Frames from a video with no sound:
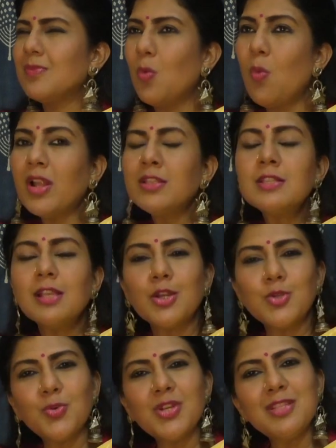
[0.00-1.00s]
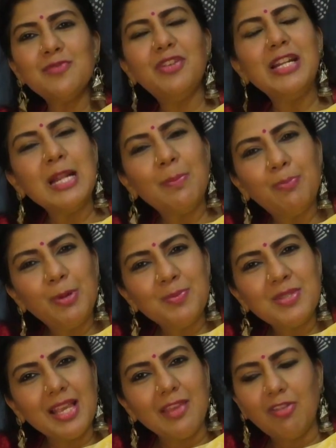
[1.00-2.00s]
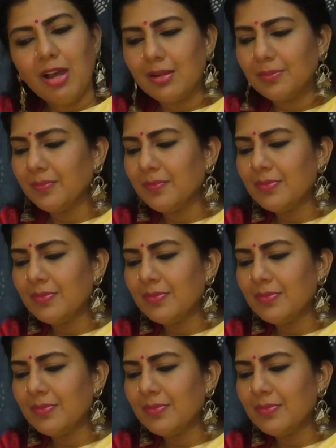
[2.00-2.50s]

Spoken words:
One such was Vinnappam Seivar.